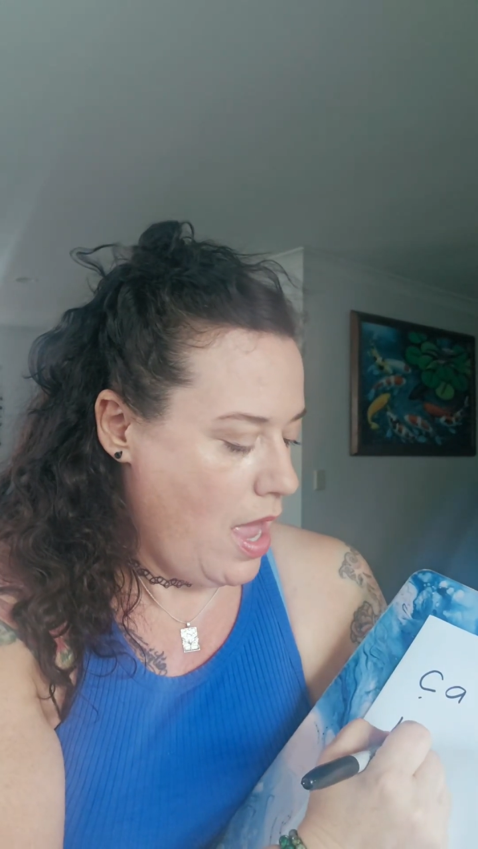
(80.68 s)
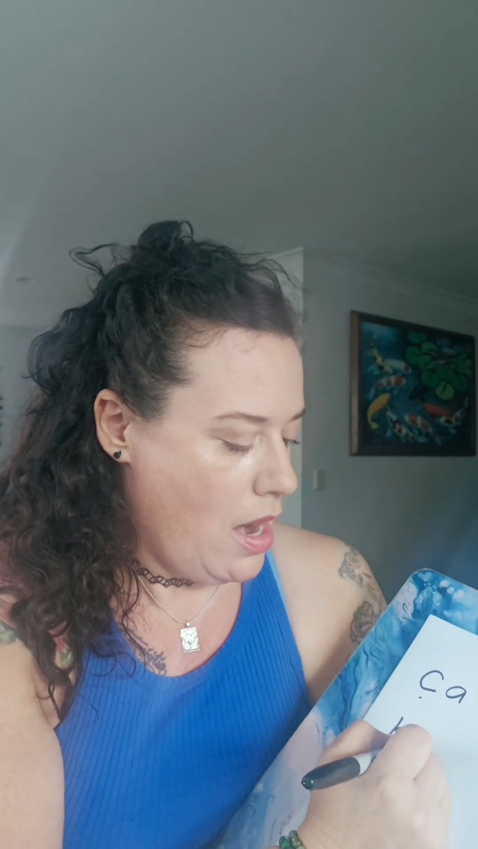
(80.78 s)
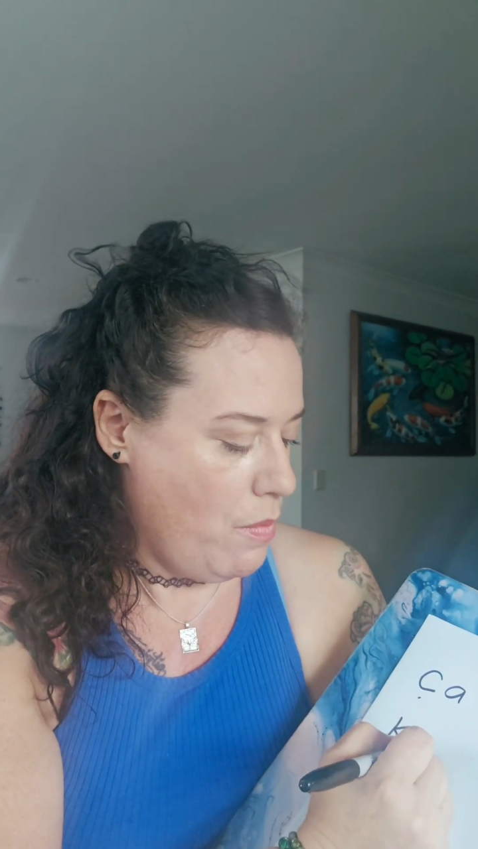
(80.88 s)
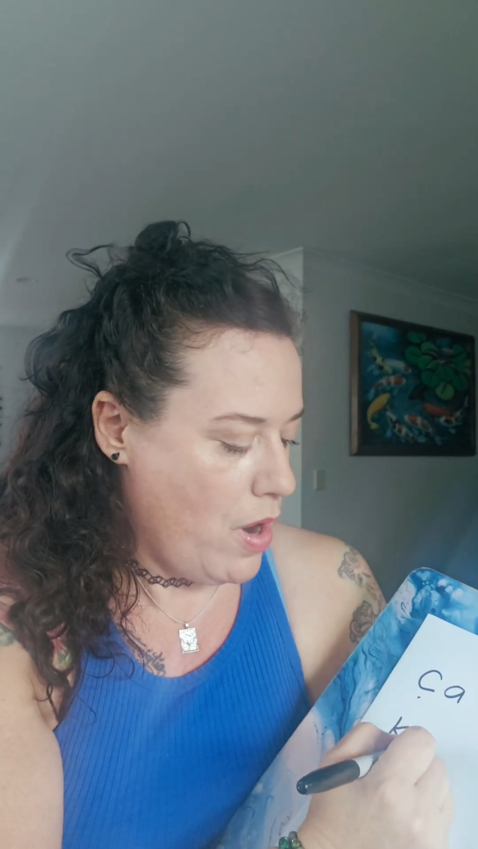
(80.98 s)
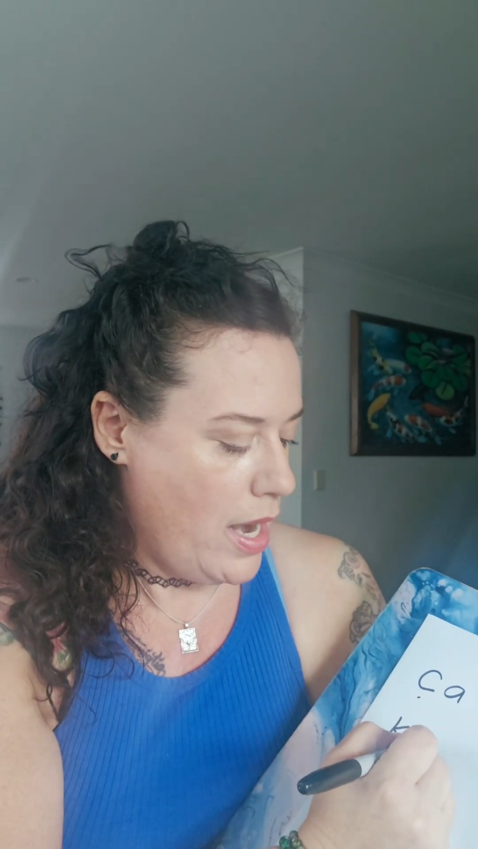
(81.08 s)

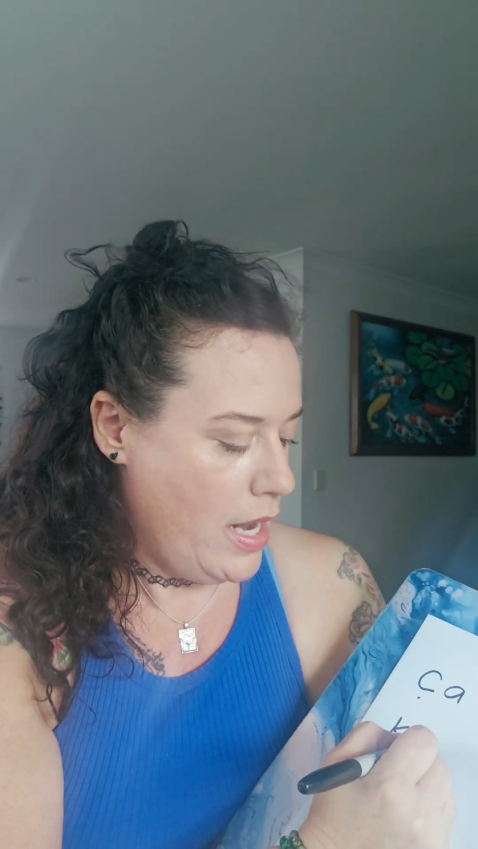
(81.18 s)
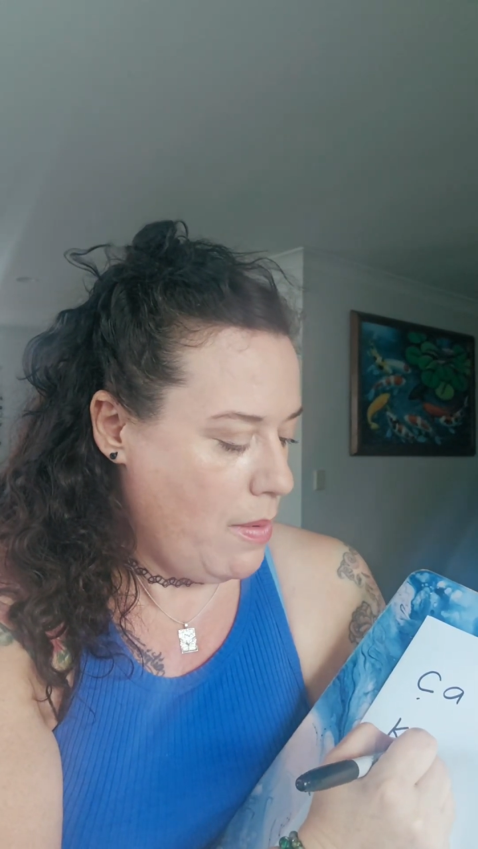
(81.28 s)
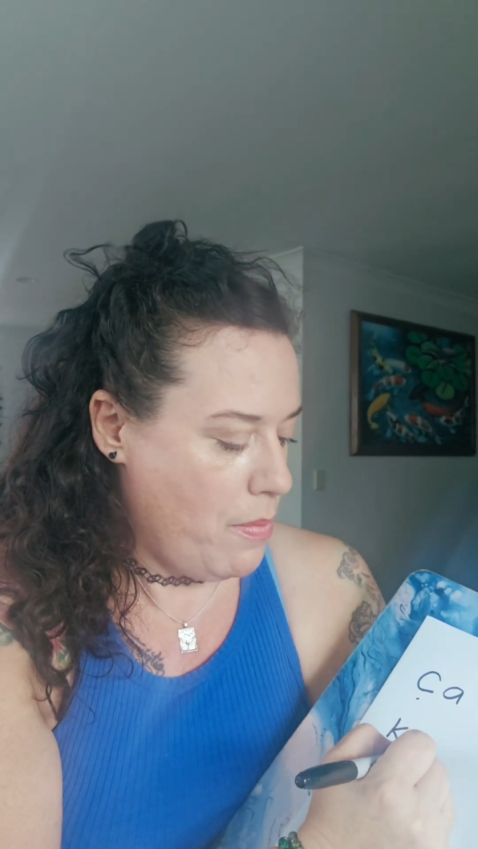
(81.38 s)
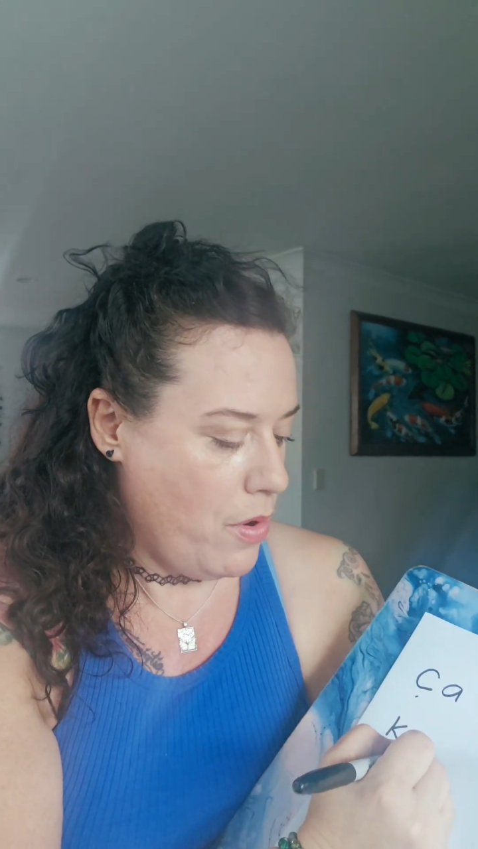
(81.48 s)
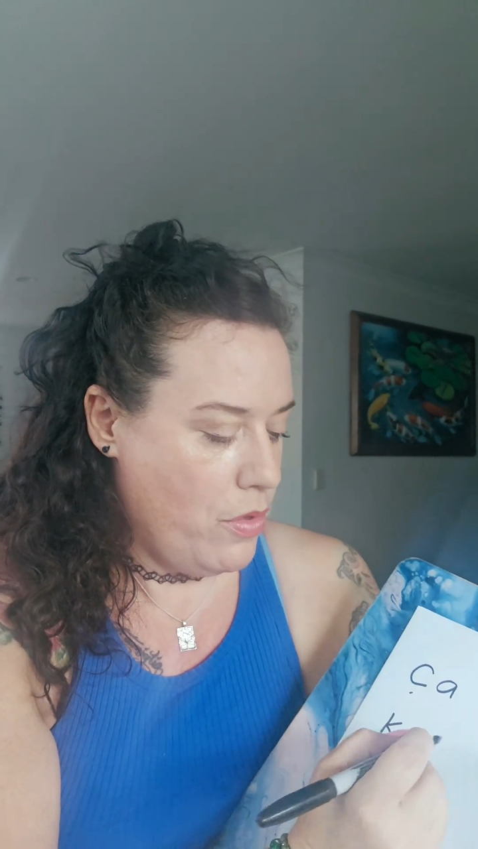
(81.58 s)
and I'm writing
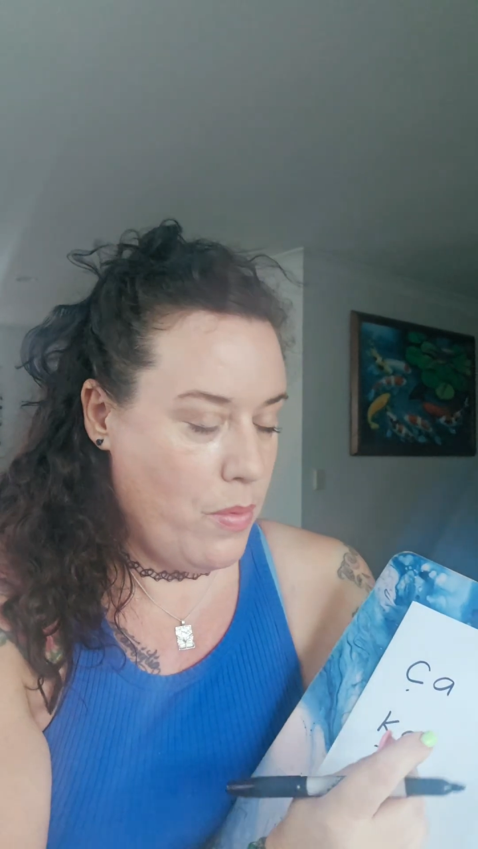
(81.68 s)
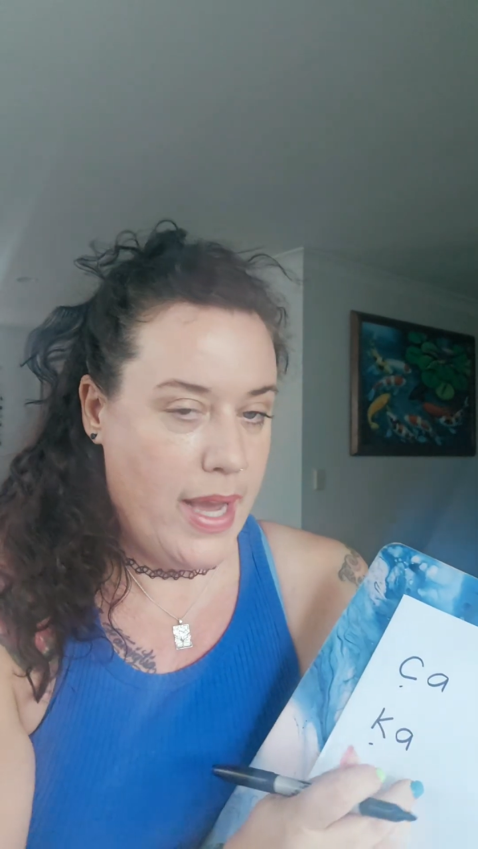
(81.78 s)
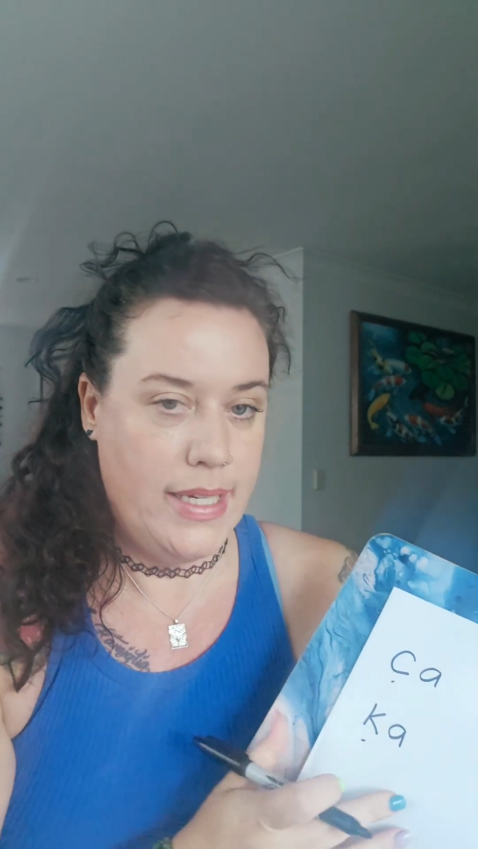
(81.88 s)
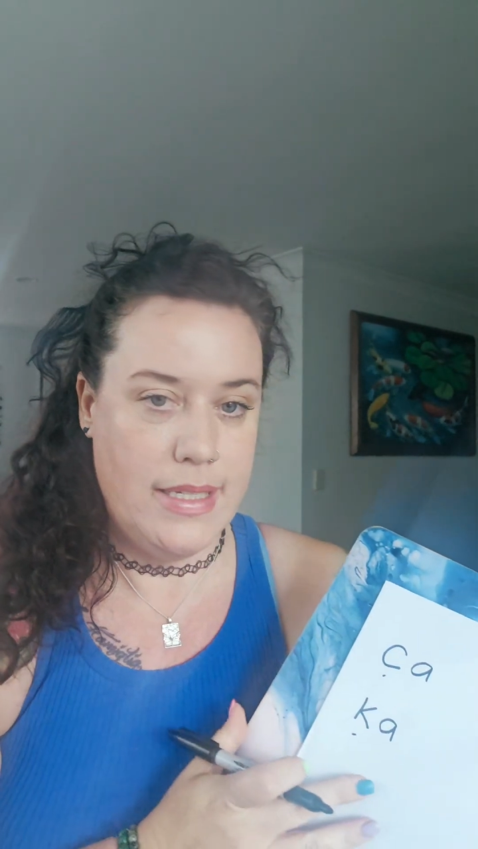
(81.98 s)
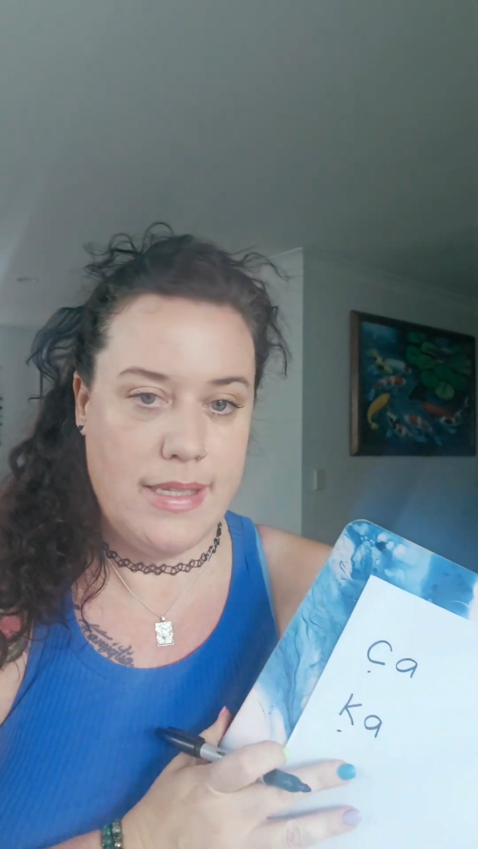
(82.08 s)
it both
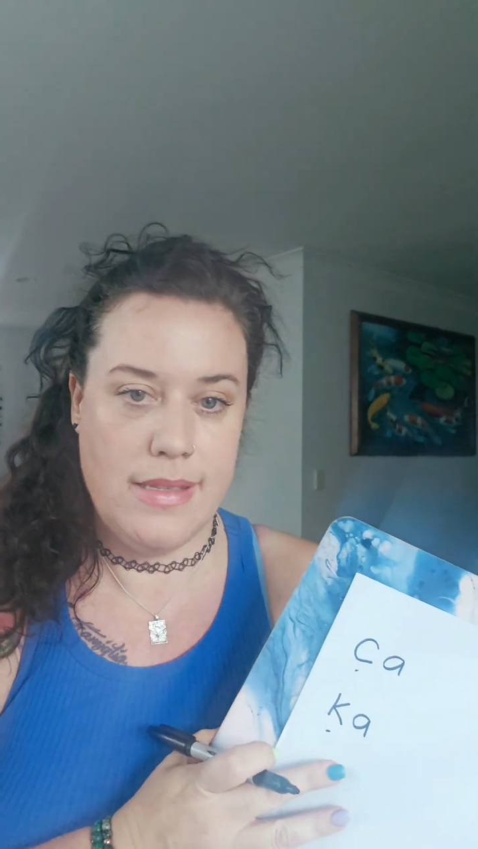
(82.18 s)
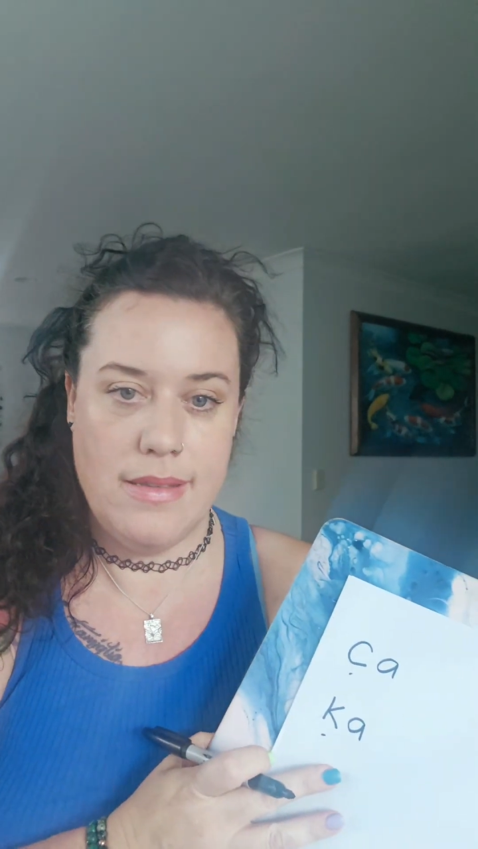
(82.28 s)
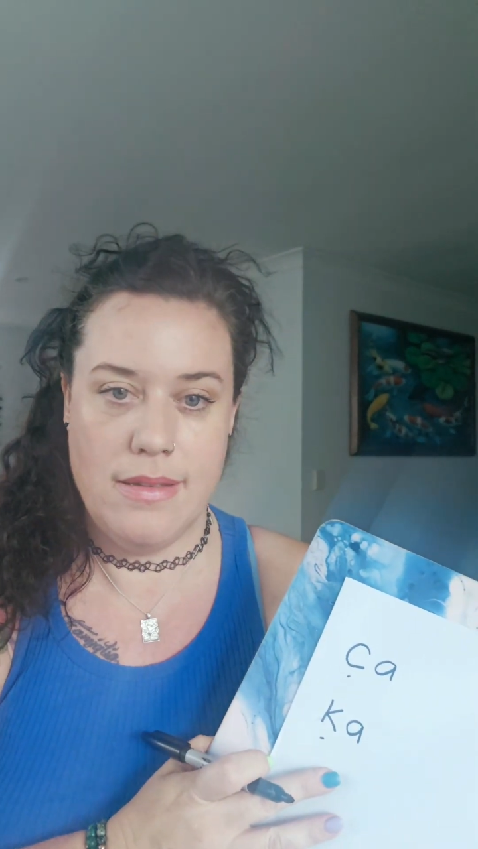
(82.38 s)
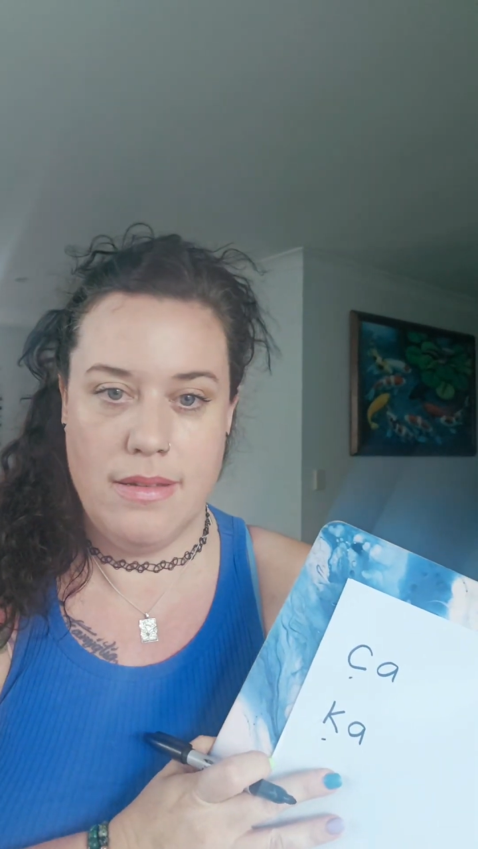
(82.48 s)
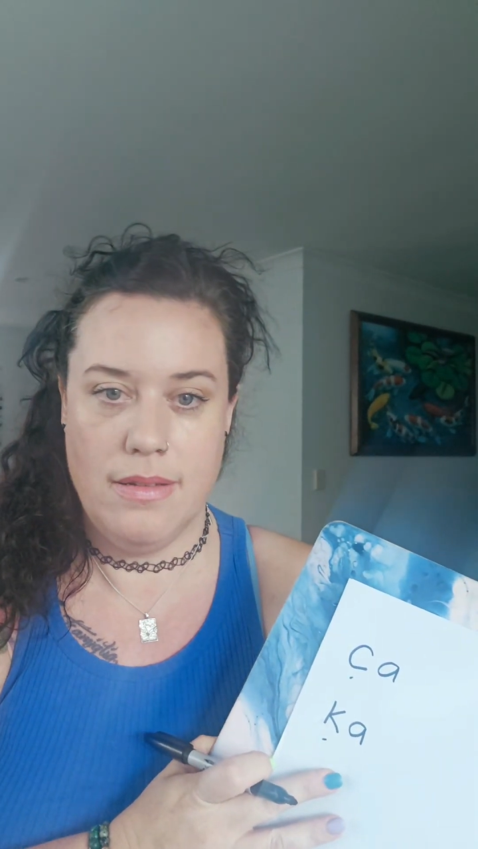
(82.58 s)
ways